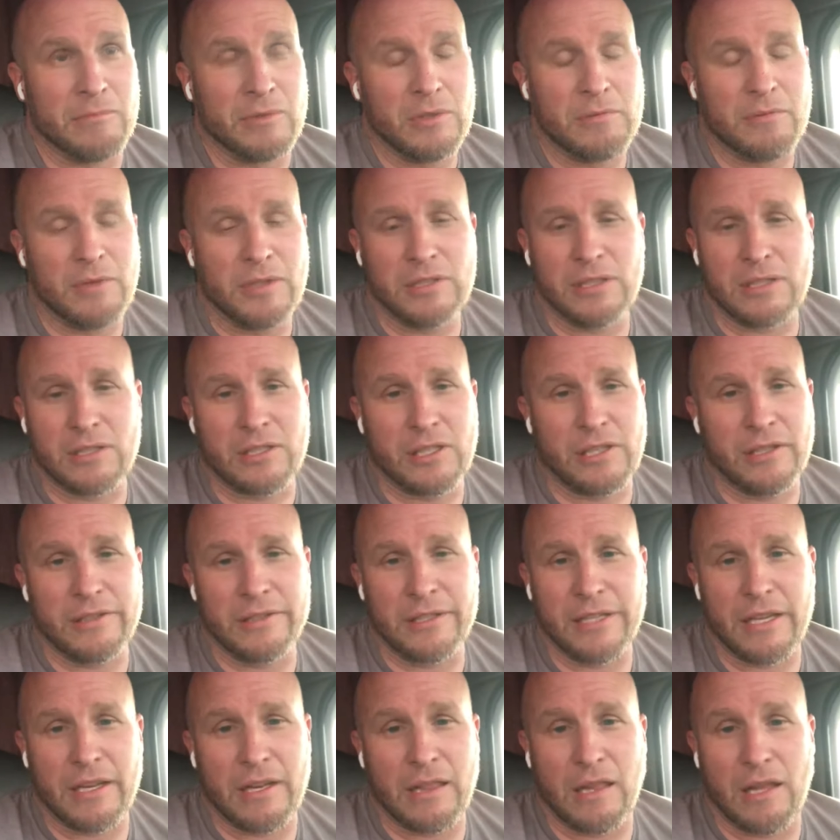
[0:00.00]
We just
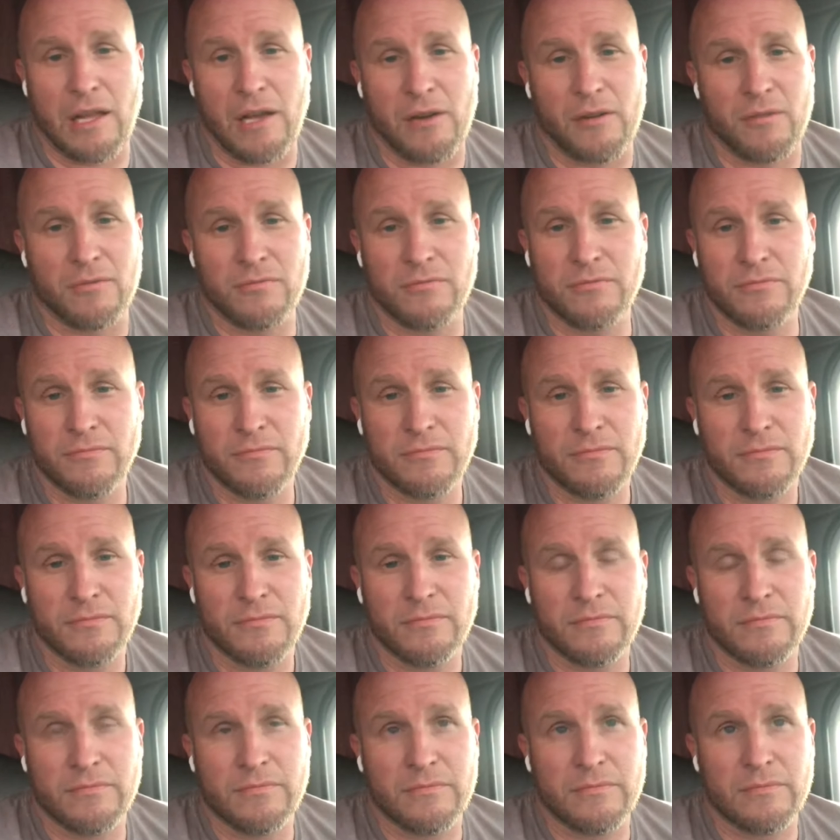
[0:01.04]
couldn't get along.
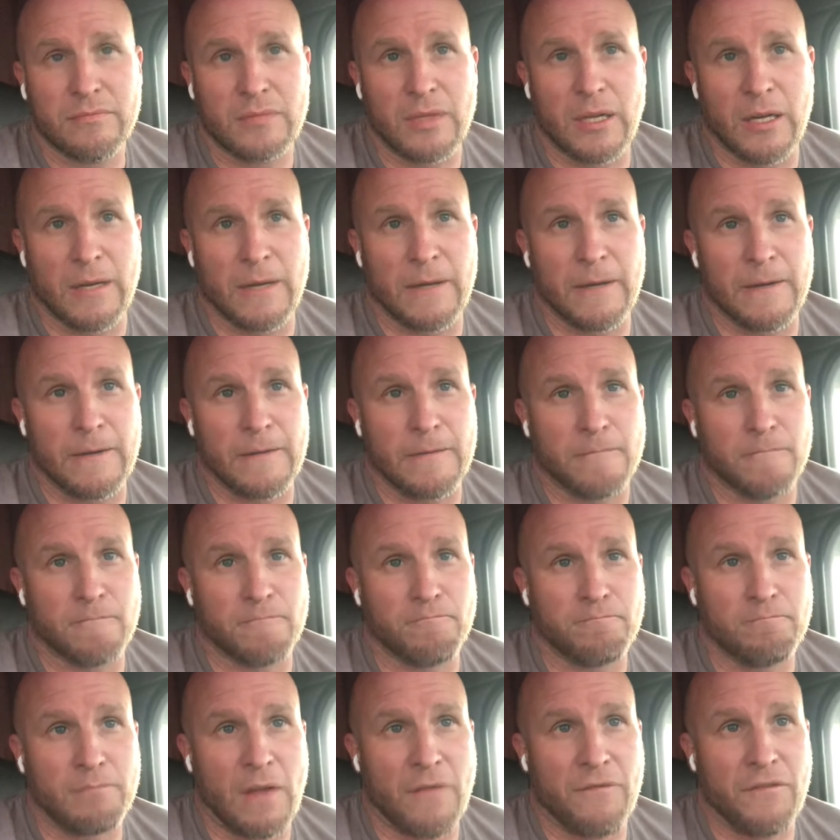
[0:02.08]

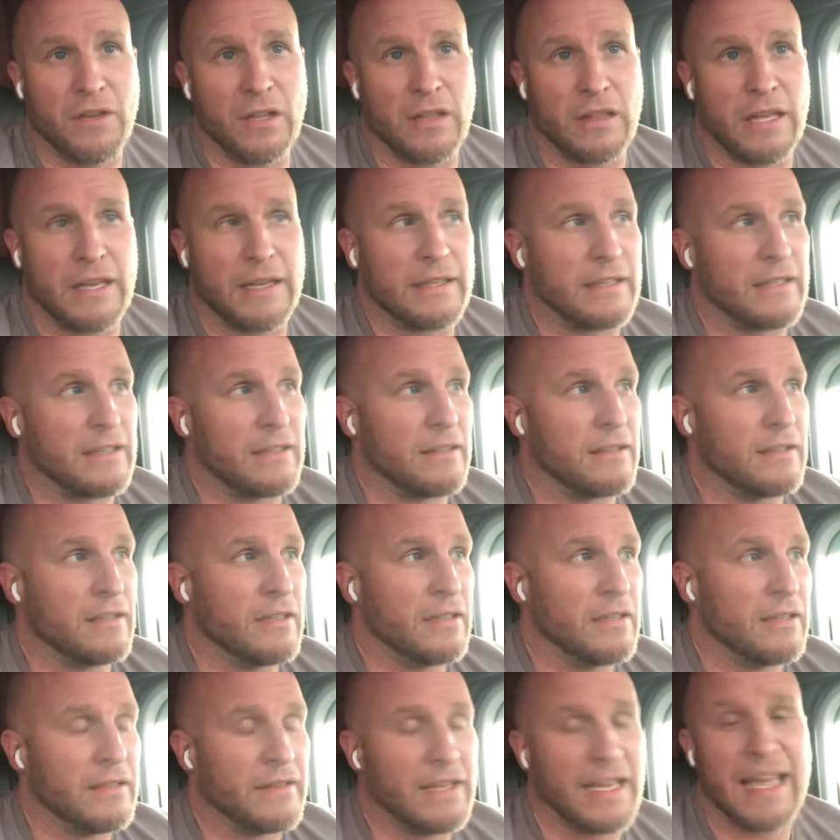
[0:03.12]
I feel like
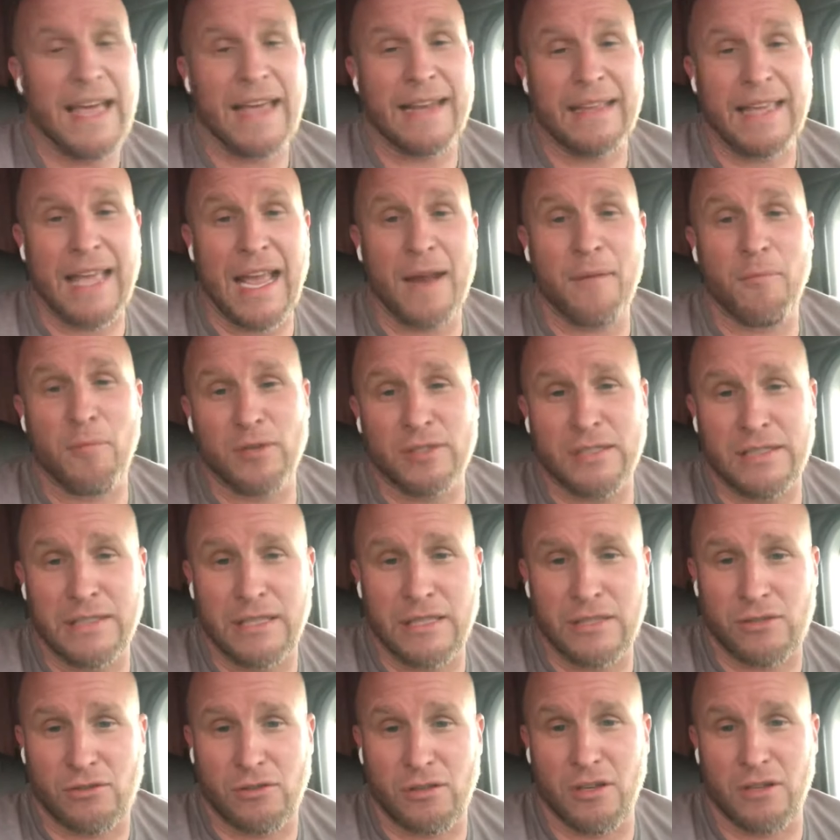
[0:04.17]
they had cameras in
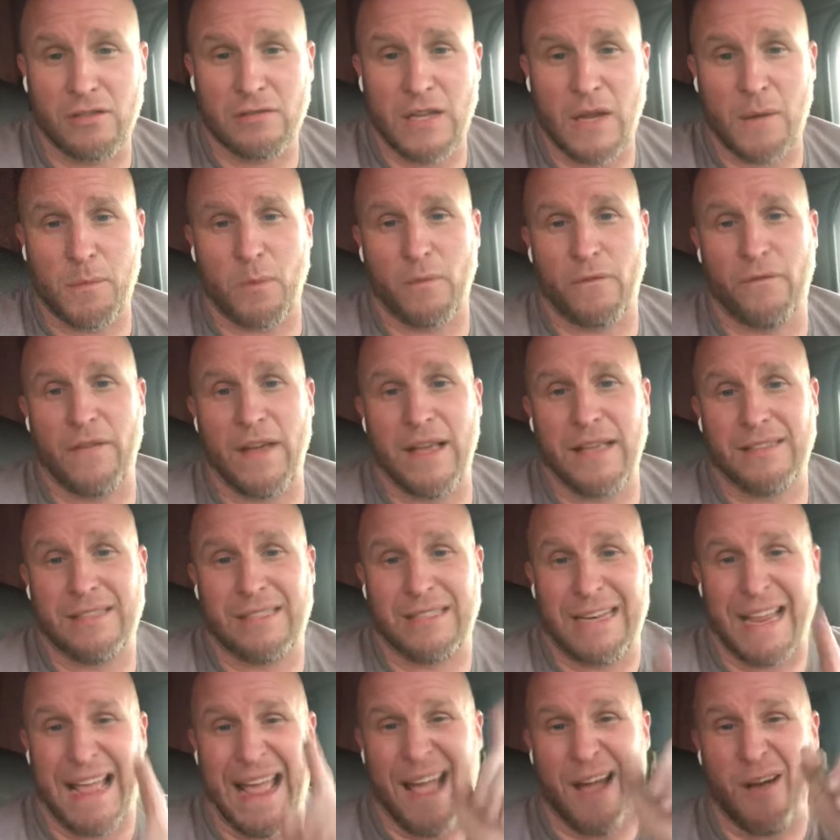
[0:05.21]
the truck that were
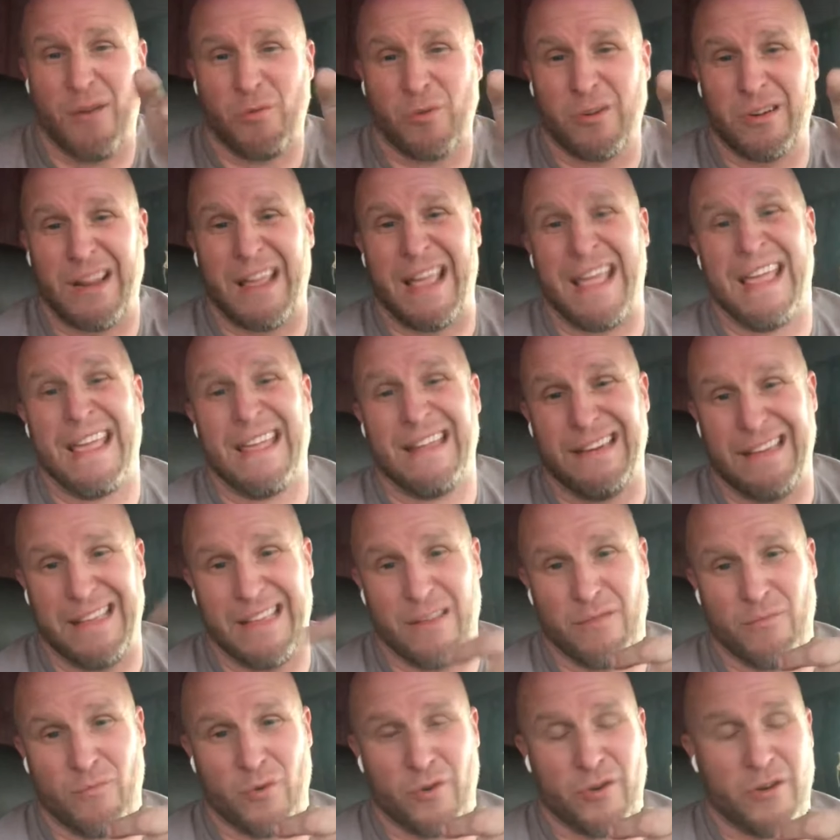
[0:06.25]
facing outward and
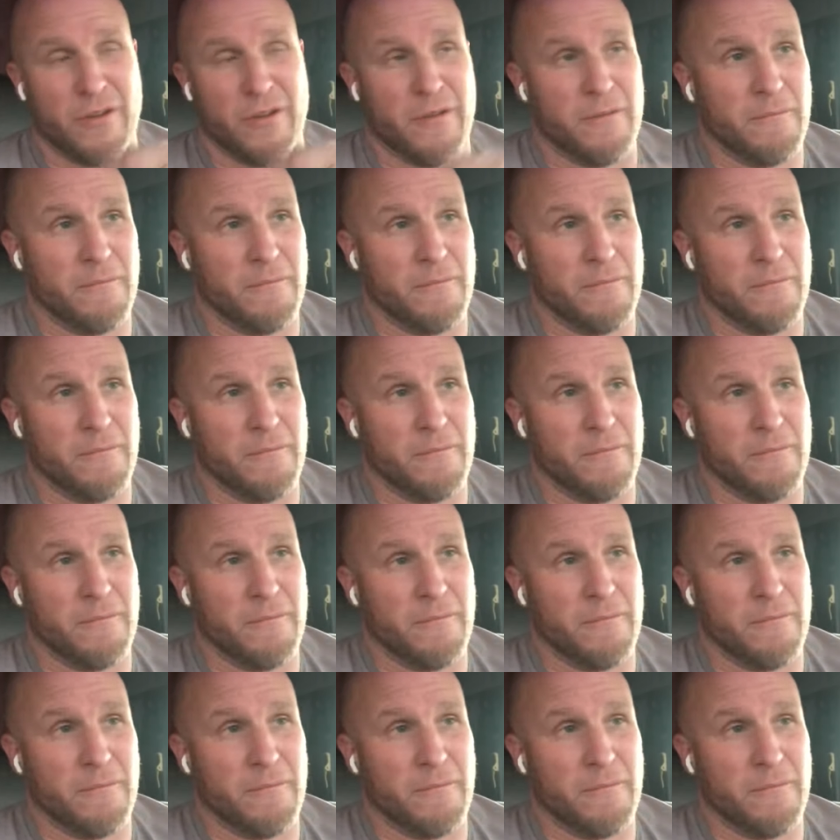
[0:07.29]
inward.